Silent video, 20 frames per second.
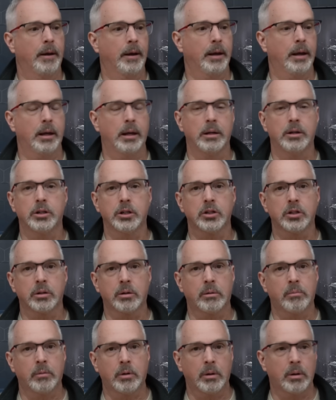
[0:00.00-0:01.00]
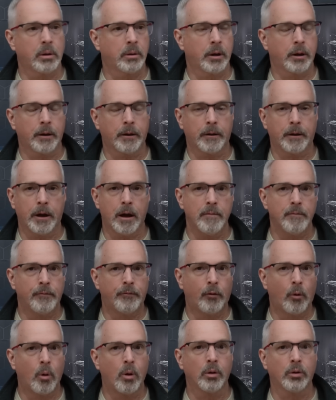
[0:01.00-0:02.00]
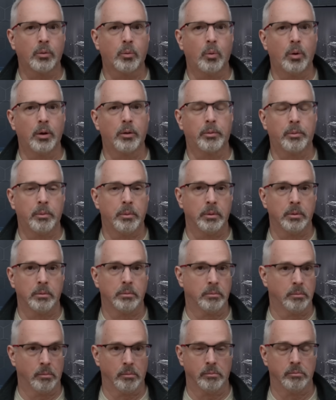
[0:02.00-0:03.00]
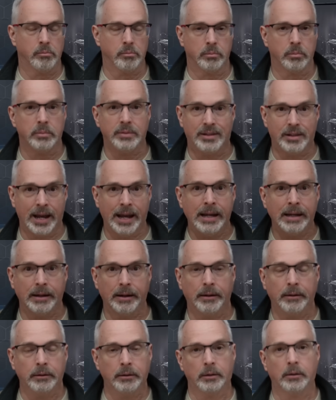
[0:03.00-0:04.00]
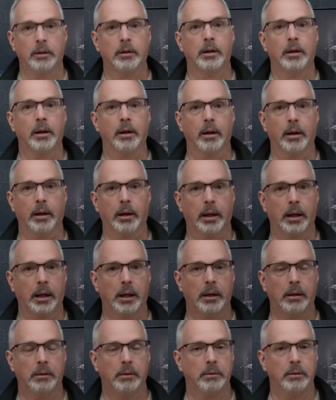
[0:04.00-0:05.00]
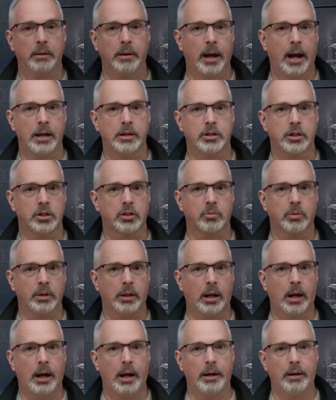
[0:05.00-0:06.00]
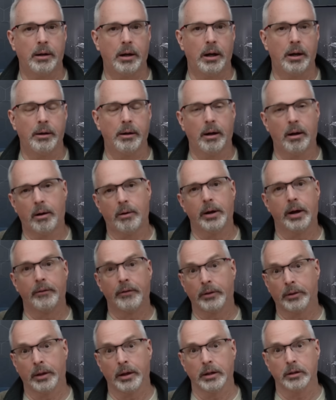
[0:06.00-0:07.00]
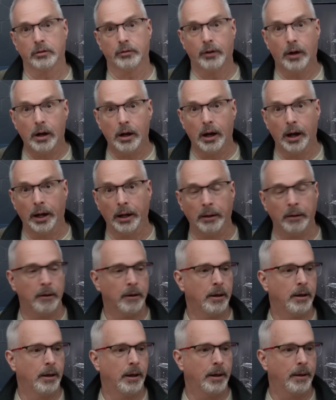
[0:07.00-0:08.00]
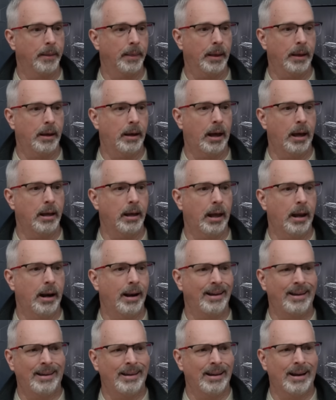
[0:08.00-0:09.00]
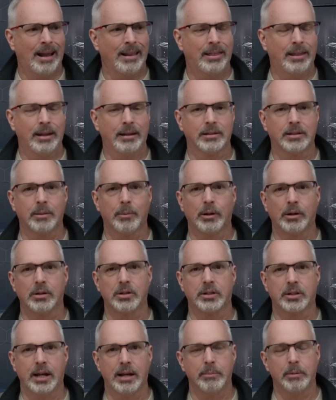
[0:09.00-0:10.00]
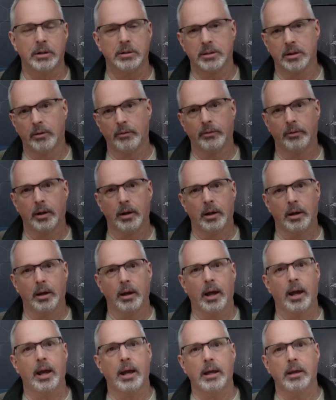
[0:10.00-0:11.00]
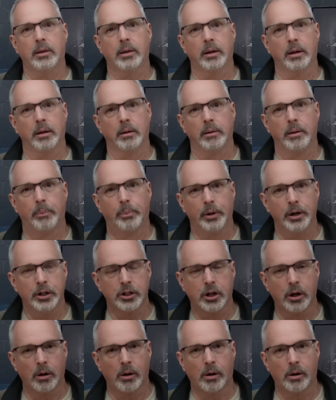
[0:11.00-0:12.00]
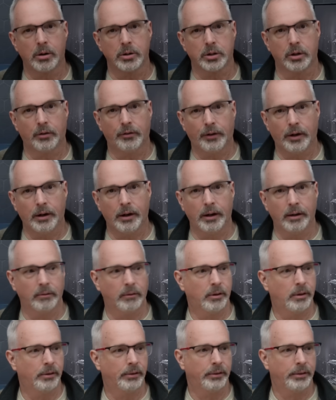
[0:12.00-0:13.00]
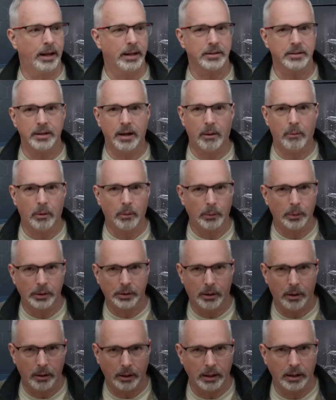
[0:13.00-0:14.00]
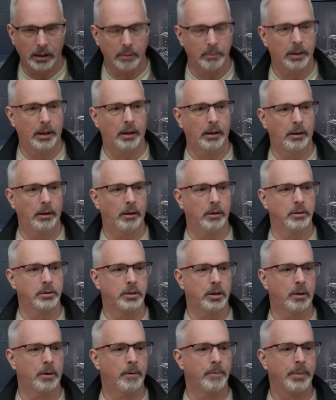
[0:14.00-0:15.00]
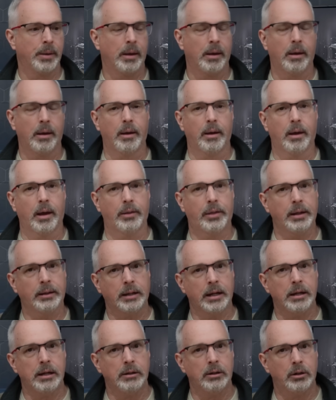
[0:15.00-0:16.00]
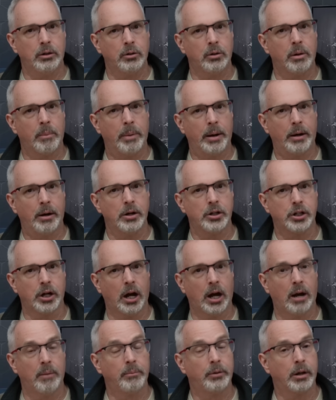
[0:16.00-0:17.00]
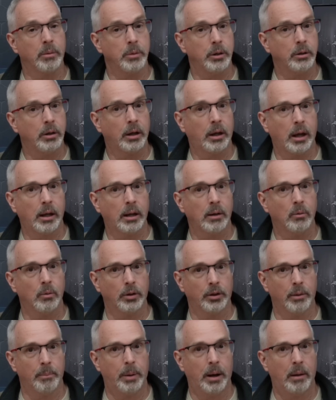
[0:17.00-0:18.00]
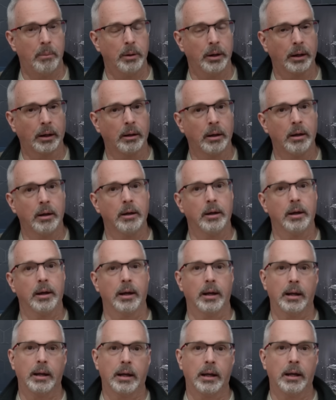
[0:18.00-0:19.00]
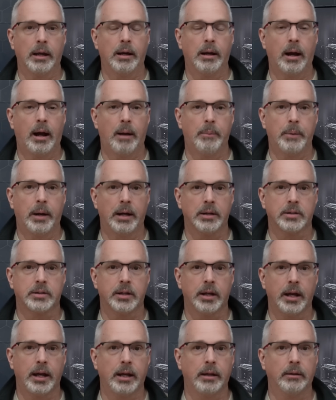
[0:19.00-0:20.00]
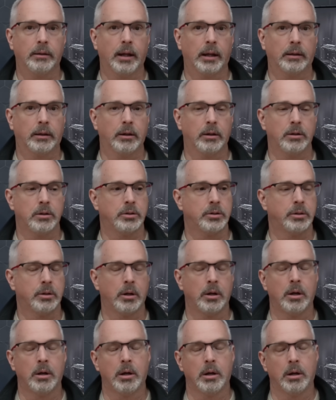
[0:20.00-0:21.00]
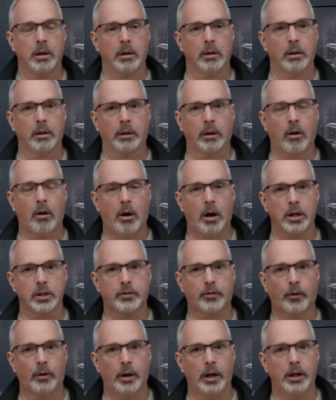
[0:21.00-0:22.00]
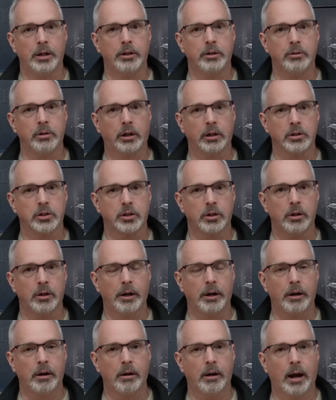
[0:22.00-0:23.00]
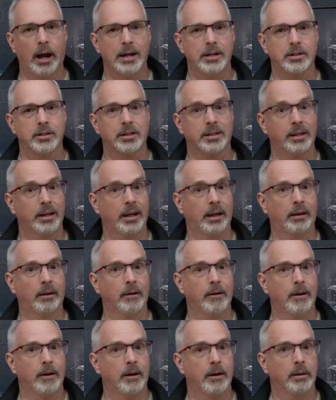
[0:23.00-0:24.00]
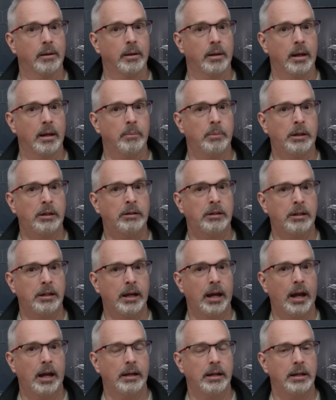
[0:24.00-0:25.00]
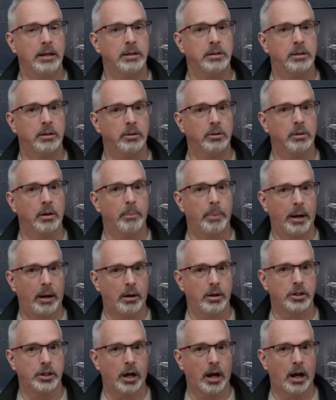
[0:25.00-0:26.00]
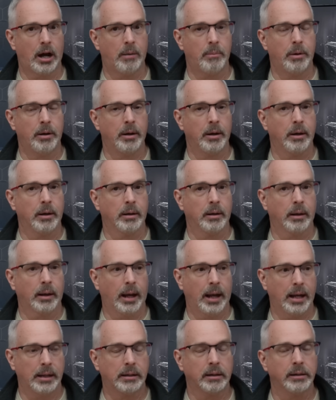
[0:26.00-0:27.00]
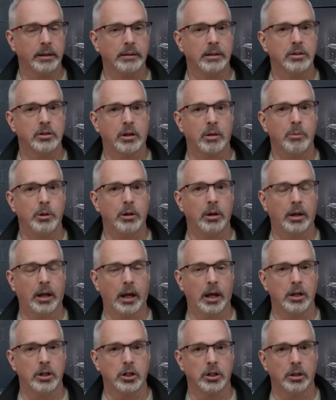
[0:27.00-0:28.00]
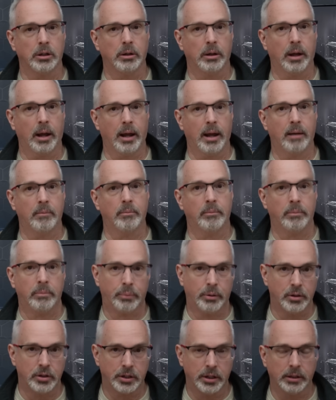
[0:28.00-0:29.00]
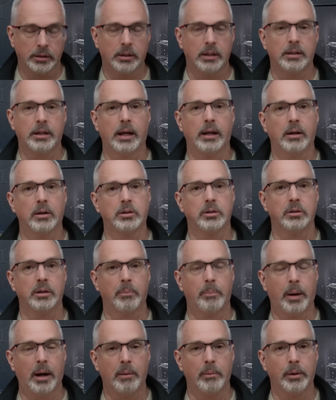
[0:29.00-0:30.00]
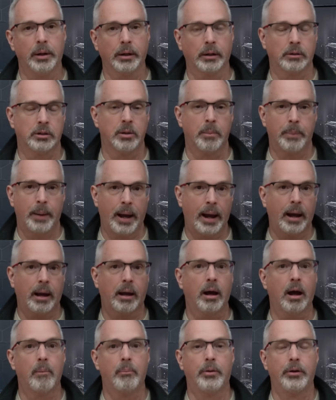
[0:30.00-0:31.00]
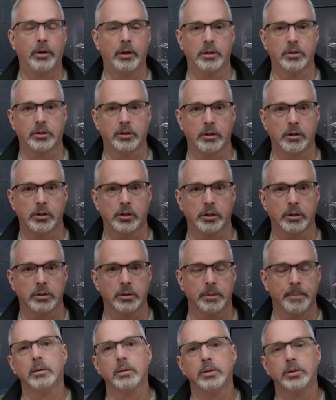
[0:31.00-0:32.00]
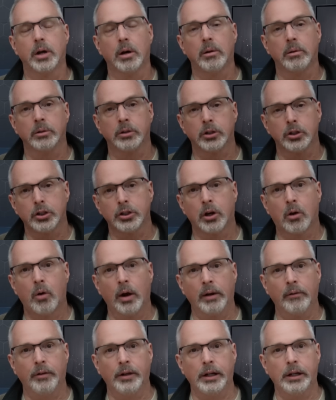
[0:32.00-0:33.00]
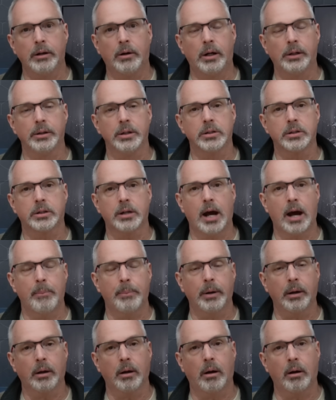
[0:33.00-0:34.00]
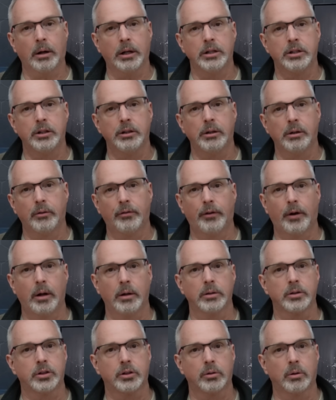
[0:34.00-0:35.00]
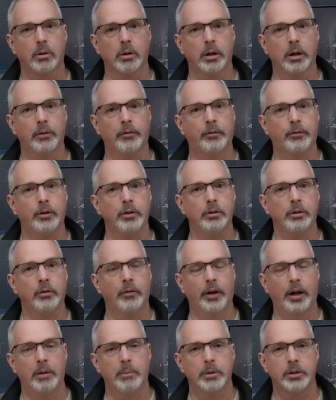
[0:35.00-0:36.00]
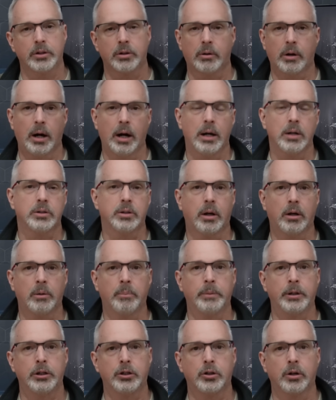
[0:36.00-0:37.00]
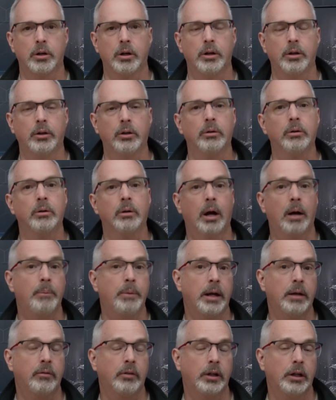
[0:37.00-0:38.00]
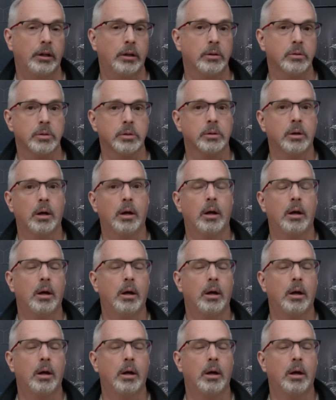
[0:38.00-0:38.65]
And just come forth with data and not just rely on, oh, everything's fine. And again, I think some of their statements of, hey, the bridge girders are fine. Well, that's not what we're talking about here. So I think they need to do a better job communicating with the public. And again, I'm not saying that there's cause for undue concern here. I just think MDTA needs to do a better job handling this communication and present the data to the public to back up their assertions. So just a quick video on this topic. I'll continue to follow the story. If new developments arise, I'll be sure and do update videos.